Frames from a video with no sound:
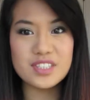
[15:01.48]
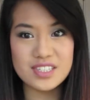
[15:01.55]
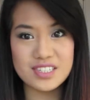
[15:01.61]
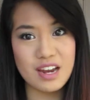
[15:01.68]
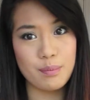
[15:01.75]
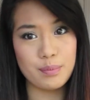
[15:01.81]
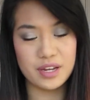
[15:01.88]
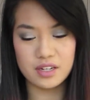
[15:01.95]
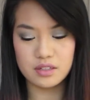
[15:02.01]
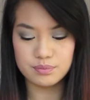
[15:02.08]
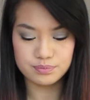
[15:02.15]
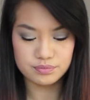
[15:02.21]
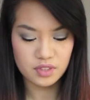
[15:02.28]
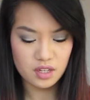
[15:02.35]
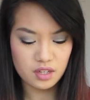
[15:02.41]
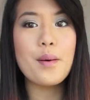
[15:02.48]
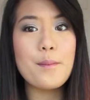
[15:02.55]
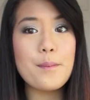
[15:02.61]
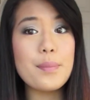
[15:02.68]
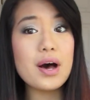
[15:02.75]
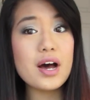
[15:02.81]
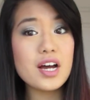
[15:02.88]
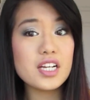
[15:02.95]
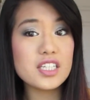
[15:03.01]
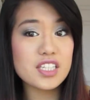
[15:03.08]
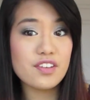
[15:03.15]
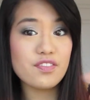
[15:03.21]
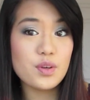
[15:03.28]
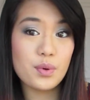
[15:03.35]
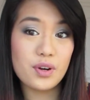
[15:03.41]
snapping. But
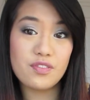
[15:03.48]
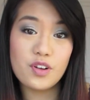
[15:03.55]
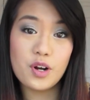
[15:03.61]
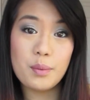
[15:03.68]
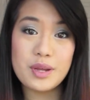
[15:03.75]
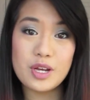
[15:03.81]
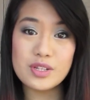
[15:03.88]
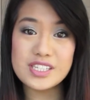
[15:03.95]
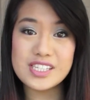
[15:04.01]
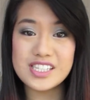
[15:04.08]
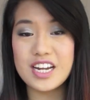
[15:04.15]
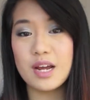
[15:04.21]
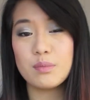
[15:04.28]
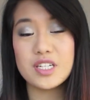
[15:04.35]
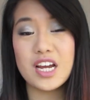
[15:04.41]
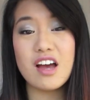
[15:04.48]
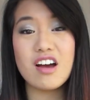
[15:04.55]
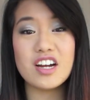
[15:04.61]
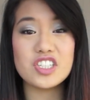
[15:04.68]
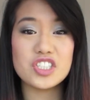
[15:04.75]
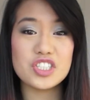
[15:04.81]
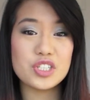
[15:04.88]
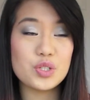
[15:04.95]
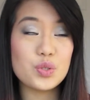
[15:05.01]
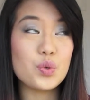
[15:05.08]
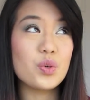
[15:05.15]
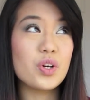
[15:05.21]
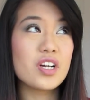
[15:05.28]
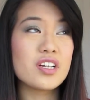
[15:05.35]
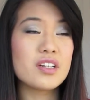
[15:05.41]
if you want to follow me on Snapchat, I
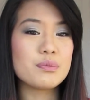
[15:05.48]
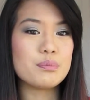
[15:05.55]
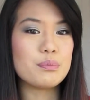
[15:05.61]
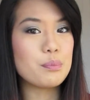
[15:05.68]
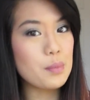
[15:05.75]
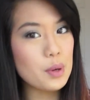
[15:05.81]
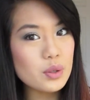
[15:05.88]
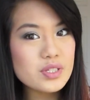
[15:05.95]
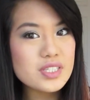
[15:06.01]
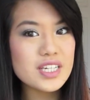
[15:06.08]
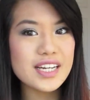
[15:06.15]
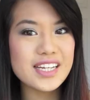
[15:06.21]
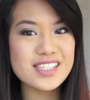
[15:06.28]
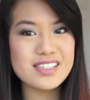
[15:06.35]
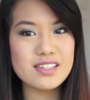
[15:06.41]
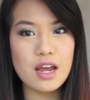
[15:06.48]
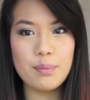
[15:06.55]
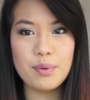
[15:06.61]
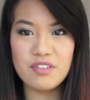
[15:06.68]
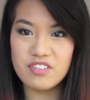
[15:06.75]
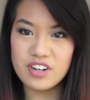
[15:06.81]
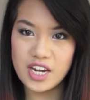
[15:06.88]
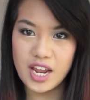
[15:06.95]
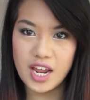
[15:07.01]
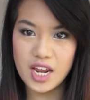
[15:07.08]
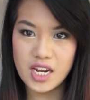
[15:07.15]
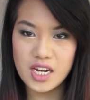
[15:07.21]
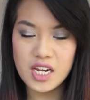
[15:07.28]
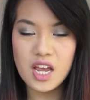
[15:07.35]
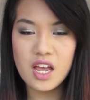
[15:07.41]
do mostly snap every
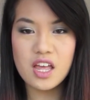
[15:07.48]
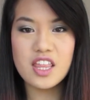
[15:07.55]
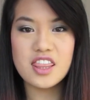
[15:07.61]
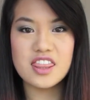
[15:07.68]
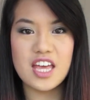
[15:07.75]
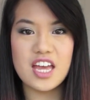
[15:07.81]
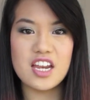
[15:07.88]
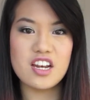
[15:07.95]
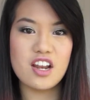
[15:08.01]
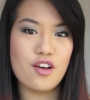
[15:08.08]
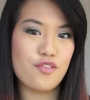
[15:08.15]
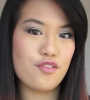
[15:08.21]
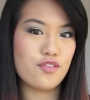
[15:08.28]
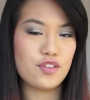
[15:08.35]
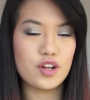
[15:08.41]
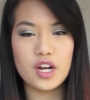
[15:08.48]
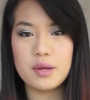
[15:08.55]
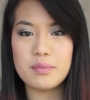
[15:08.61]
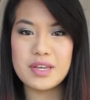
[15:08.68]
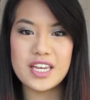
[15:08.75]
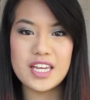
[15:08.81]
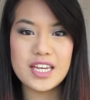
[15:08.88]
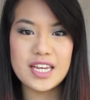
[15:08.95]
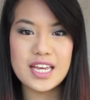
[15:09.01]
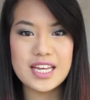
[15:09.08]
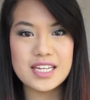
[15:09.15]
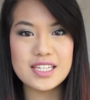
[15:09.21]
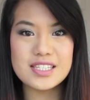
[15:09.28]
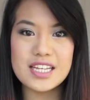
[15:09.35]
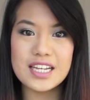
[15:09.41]
day, then follow me,
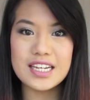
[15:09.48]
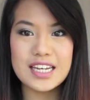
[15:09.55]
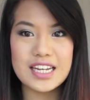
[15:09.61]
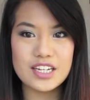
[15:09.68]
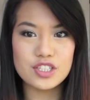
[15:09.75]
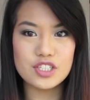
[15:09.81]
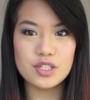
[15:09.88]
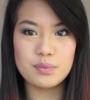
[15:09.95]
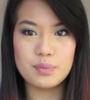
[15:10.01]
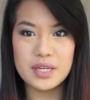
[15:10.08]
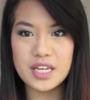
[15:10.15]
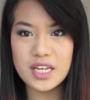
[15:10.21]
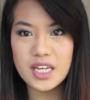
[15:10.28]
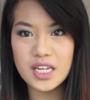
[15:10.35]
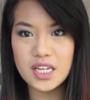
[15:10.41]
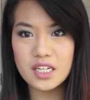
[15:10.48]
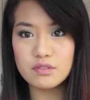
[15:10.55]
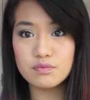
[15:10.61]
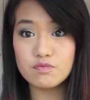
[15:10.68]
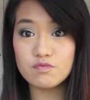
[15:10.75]
it's ling2p.